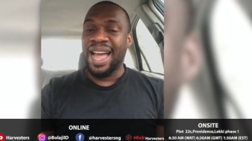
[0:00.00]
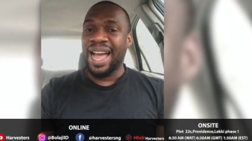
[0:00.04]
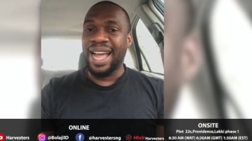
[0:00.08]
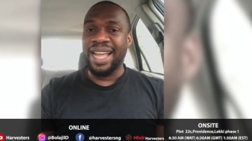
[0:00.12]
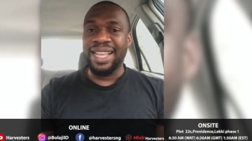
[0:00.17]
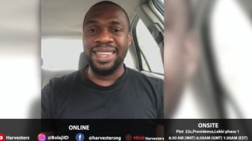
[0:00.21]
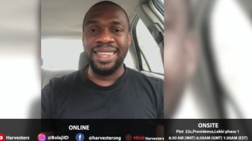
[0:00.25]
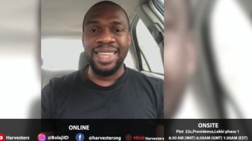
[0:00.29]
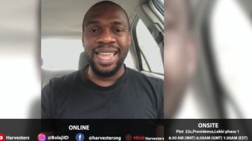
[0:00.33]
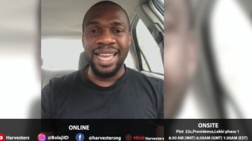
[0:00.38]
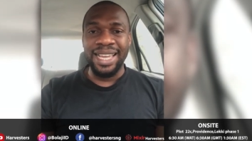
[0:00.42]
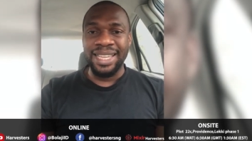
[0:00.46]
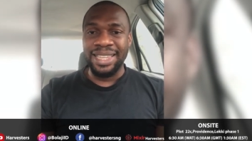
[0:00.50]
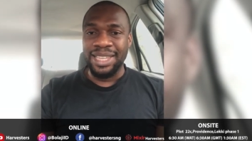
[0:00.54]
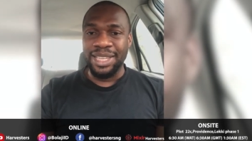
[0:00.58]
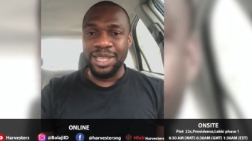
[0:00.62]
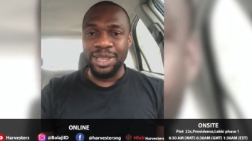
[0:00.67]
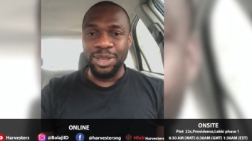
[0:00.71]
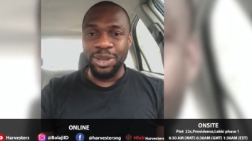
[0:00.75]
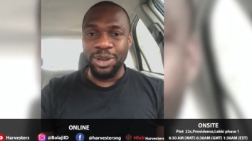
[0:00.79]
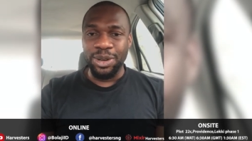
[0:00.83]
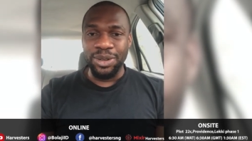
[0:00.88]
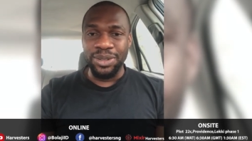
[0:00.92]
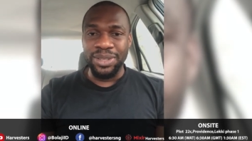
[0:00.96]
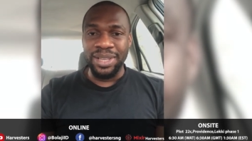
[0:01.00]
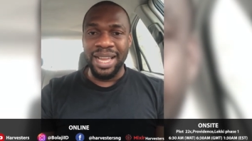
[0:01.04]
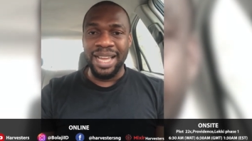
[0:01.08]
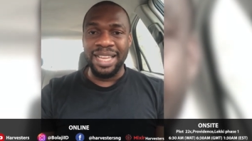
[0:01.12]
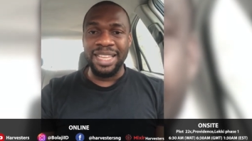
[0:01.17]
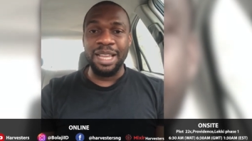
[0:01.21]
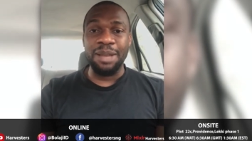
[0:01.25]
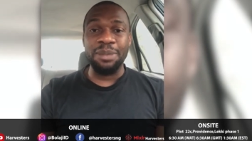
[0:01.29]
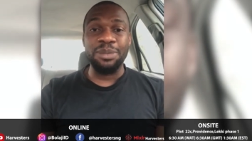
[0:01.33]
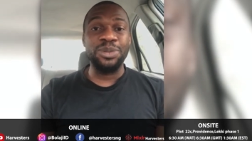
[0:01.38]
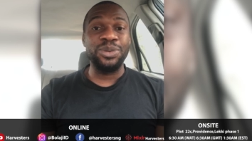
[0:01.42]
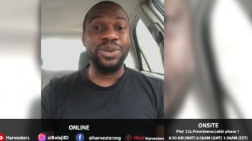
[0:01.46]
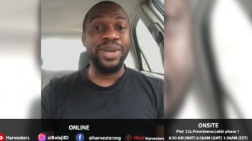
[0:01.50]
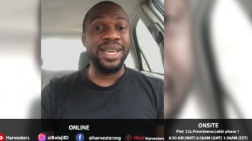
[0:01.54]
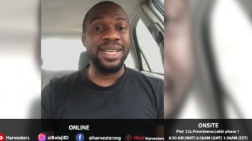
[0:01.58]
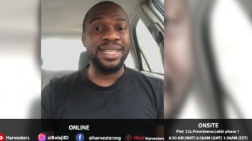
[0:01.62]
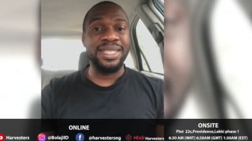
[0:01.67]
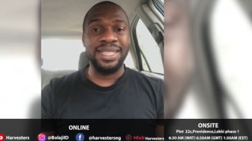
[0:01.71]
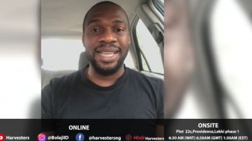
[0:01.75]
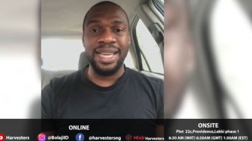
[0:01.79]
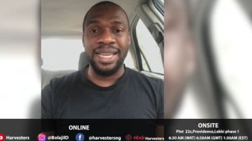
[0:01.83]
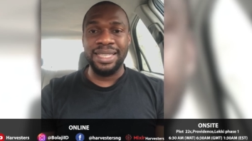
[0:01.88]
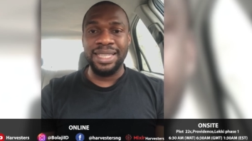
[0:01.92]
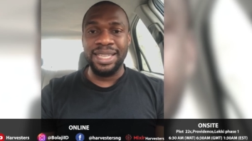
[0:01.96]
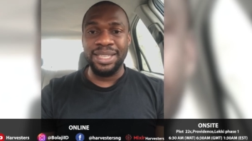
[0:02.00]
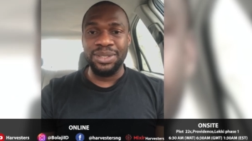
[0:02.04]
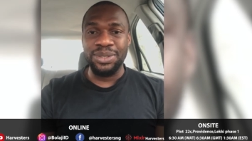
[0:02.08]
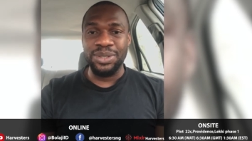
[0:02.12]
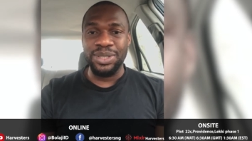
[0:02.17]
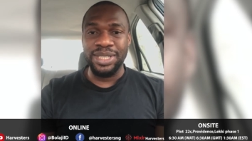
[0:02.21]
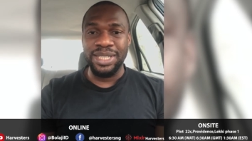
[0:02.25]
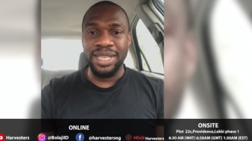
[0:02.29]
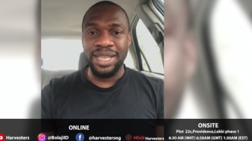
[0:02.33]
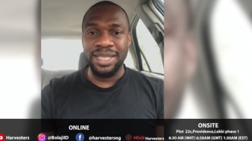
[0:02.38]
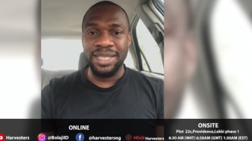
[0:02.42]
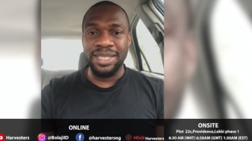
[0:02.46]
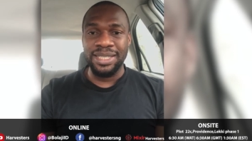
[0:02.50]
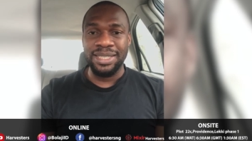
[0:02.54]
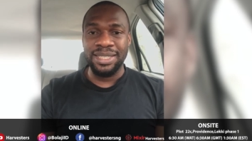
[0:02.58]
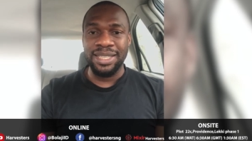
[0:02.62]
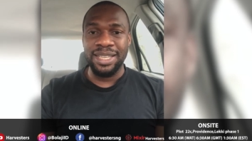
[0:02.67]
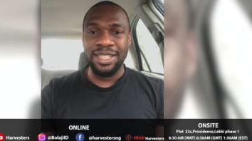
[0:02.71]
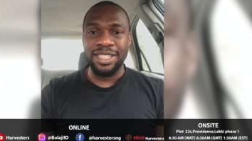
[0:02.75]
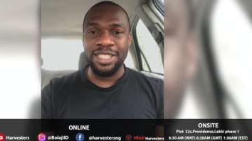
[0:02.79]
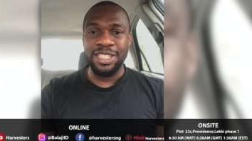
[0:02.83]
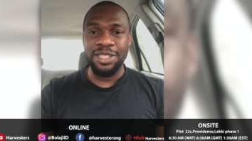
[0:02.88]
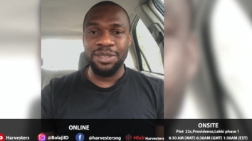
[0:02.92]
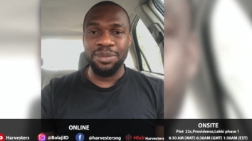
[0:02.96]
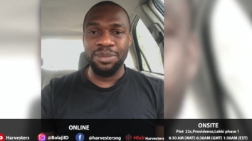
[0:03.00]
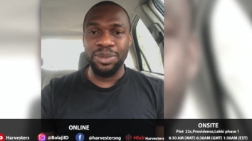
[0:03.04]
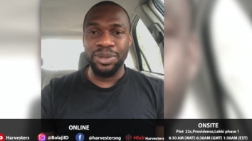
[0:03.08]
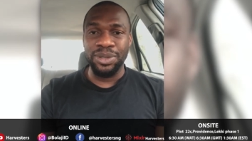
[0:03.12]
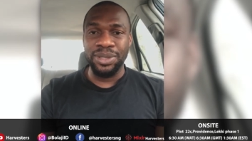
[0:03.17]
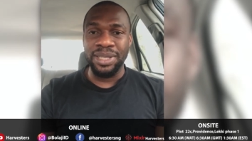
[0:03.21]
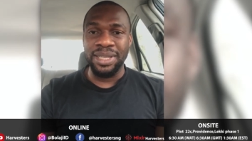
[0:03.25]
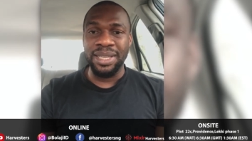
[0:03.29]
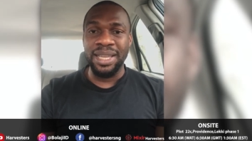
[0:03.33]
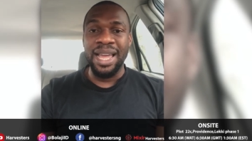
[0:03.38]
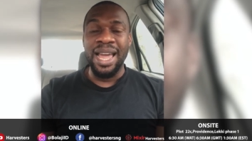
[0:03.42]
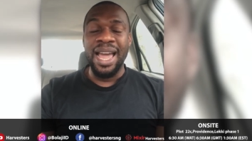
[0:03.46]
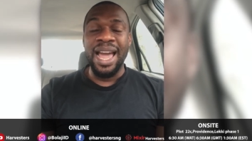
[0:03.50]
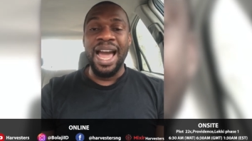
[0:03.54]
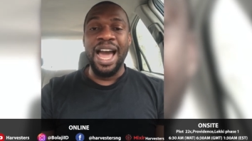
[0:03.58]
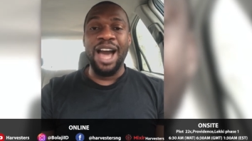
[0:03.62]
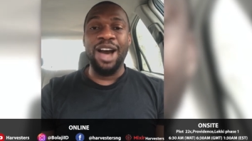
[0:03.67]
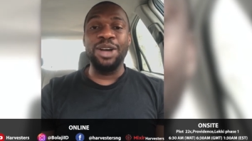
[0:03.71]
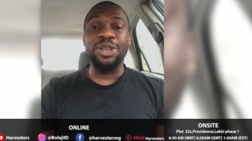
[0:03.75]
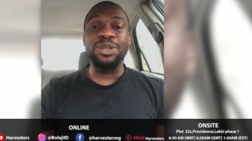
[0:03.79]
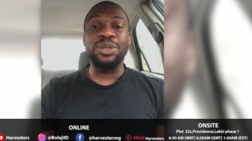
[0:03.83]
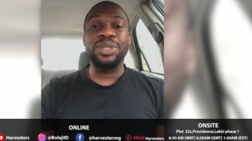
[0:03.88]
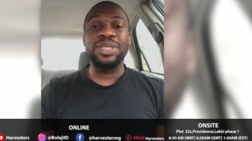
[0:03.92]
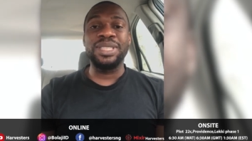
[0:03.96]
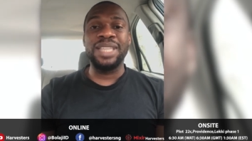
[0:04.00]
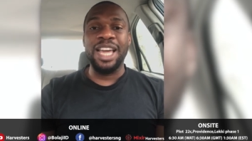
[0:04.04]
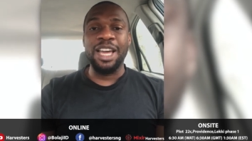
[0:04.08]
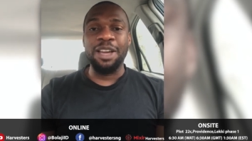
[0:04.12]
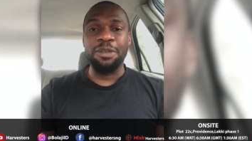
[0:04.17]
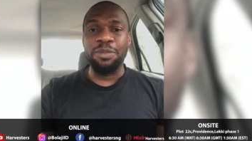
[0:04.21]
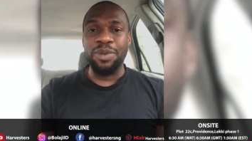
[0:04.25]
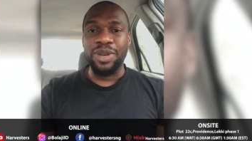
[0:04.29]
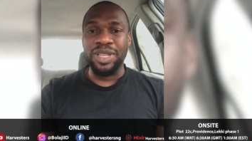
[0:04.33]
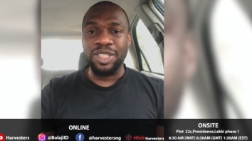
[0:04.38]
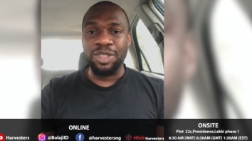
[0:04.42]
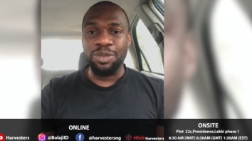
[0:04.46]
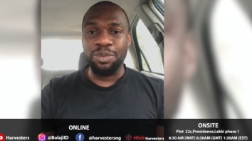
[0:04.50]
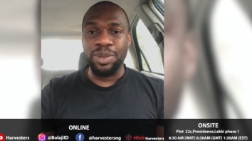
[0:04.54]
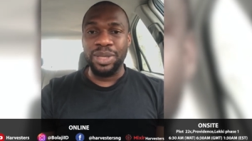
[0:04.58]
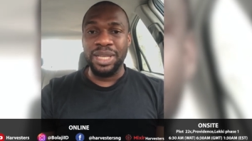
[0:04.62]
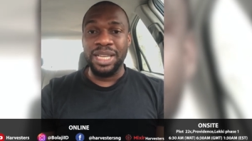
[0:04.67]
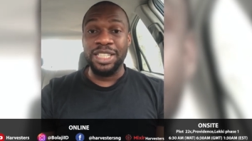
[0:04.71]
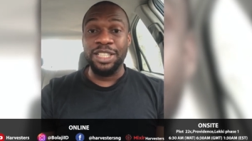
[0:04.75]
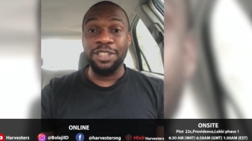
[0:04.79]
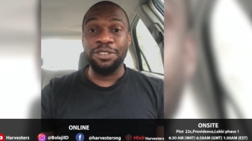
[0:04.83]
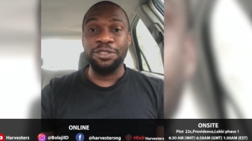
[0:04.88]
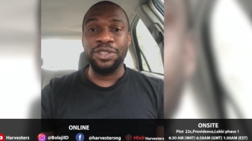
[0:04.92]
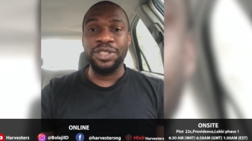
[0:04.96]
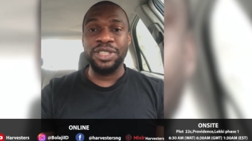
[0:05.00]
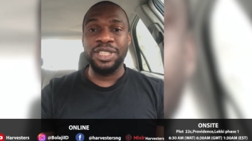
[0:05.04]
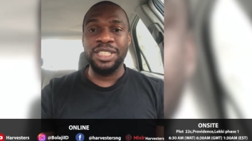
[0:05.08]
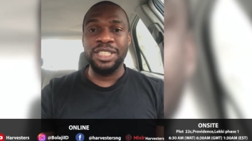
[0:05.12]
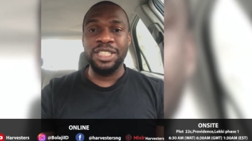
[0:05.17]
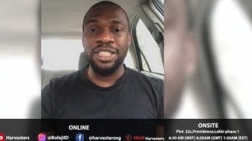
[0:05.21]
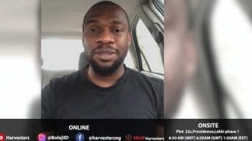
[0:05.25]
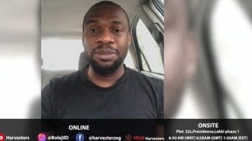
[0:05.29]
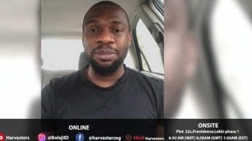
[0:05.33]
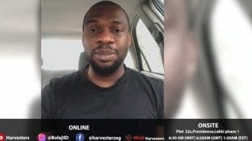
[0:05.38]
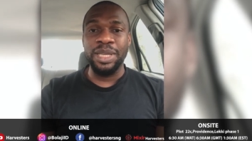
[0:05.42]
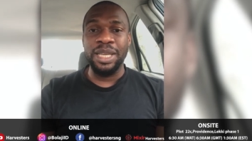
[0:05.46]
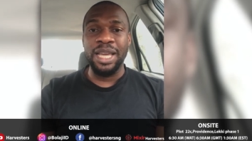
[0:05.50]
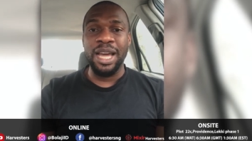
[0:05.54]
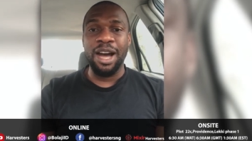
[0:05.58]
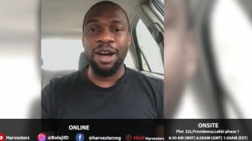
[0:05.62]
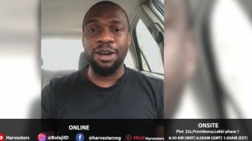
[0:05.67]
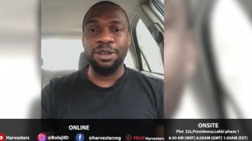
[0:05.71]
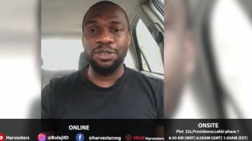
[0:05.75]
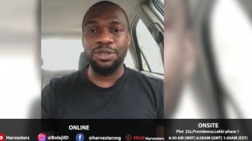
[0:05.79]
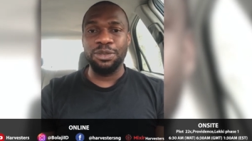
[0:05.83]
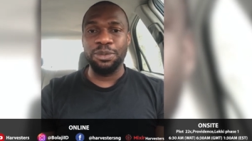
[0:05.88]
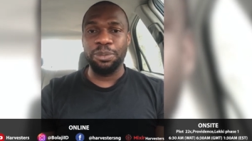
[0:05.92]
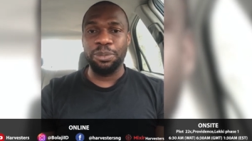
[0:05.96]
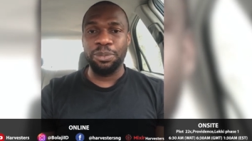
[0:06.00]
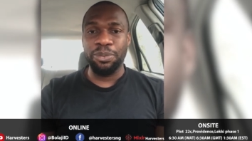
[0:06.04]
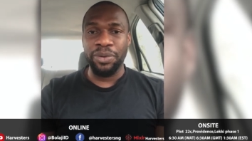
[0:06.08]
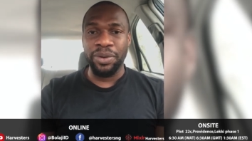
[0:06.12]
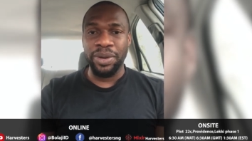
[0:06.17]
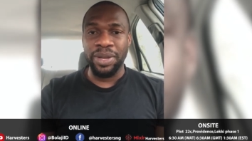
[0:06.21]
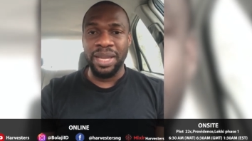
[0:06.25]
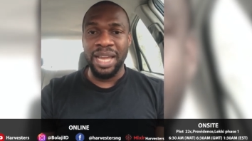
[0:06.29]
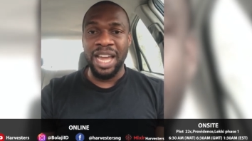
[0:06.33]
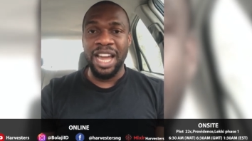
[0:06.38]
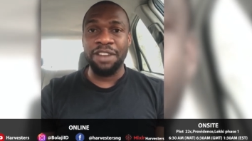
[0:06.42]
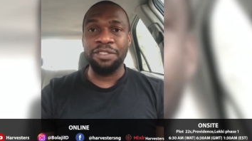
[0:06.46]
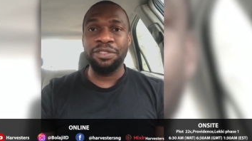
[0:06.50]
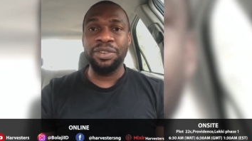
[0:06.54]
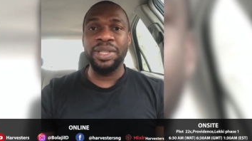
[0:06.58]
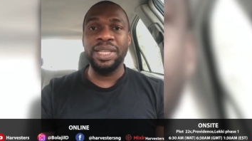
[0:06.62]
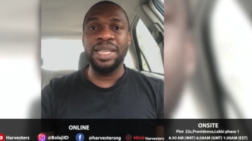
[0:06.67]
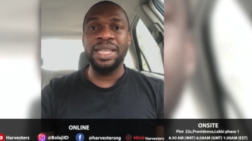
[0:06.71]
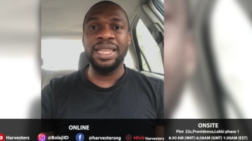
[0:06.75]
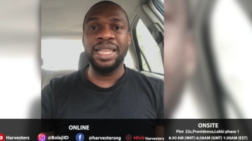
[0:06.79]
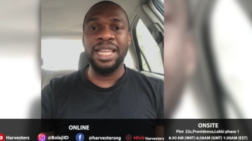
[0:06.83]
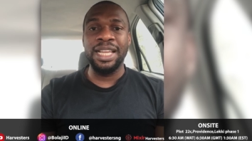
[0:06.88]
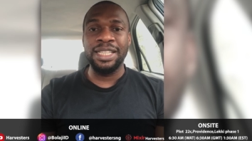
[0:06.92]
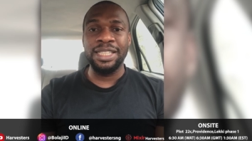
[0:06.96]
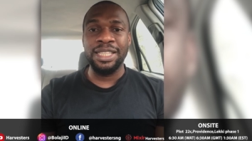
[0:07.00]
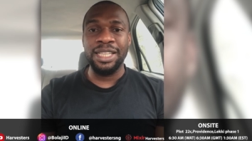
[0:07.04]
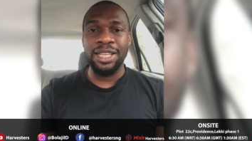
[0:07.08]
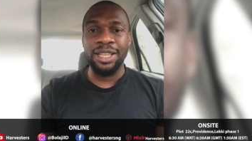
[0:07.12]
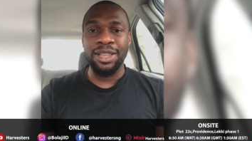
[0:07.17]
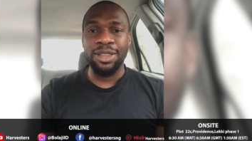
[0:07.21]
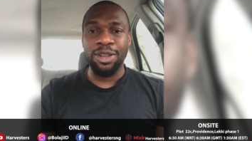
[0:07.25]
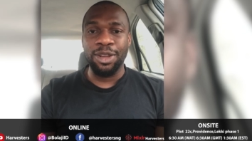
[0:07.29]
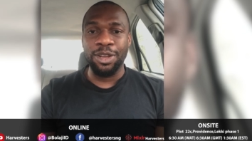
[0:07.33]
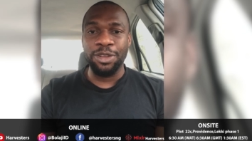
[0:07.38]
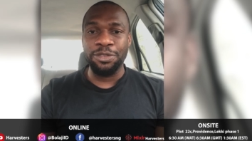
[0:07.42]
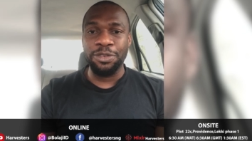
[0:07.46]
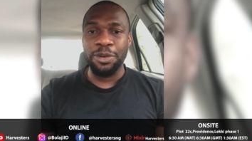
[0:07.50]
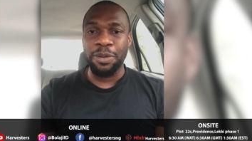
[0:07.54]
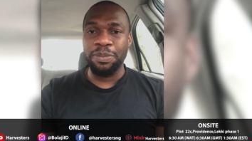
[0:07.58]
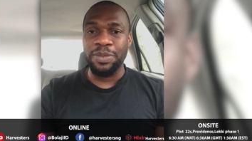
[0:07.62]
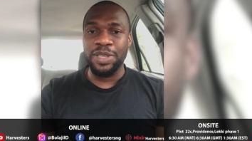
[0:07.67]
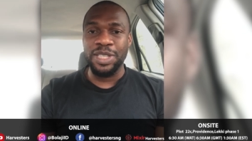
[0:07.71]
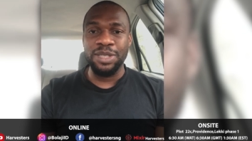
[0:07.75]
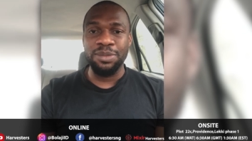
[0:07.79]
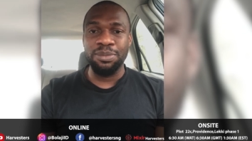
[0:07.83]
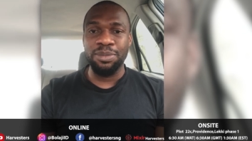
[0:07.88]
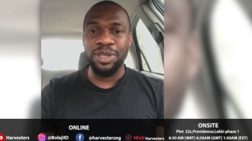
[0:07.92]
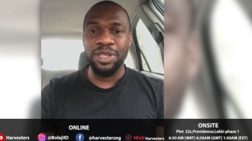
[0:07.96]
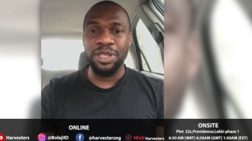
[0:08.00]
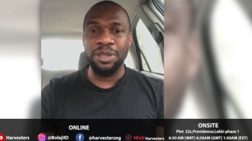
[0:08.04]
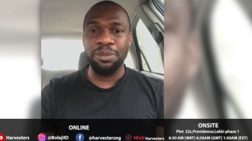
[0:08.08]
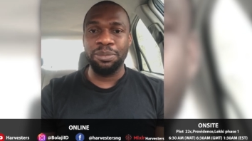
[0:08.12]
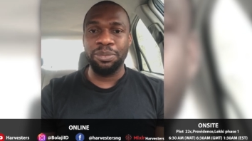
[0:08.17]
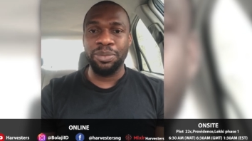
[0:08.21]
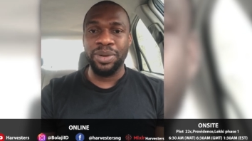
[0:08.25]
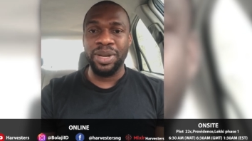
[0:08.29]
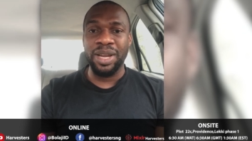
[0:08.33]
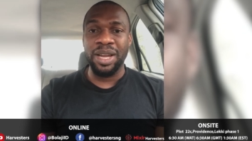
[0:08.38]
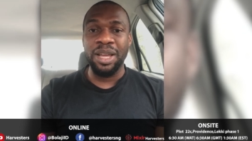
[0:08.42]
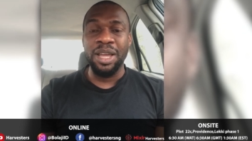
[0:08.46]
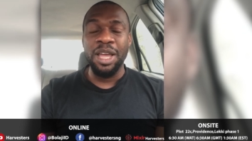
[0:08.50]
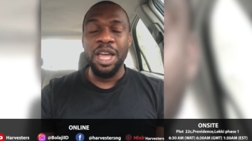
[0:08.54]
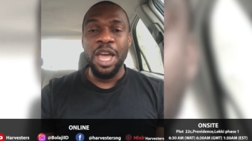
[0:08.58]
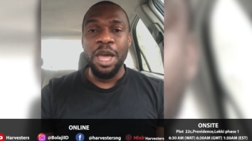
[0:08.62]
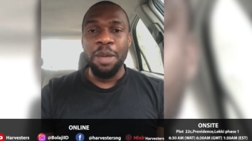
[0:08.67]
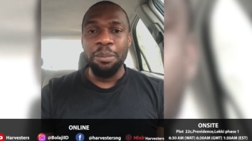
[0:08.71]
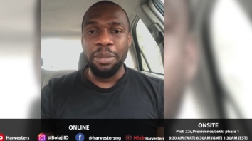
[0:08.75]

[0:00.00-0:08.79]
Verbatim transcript: I thank the Lord, and I'm so excited to share this testimony. I also thank Pastor Bolaji for teaching me how to pray. I really learned a lot from this morning prayer.